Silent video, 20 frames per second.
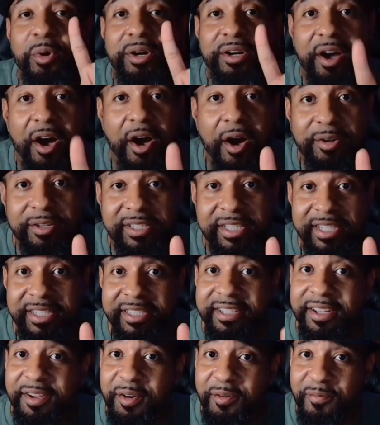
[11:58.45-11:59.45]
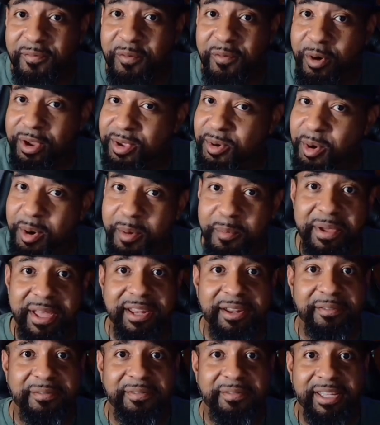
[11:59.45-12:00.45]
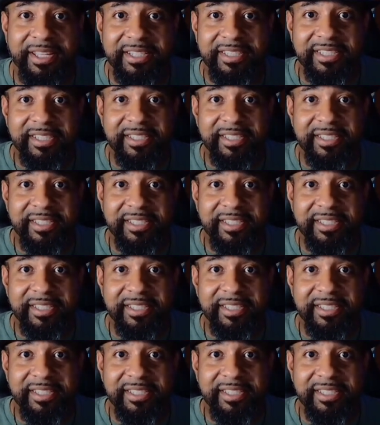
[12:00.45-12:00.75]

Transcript: cause it for your benefit.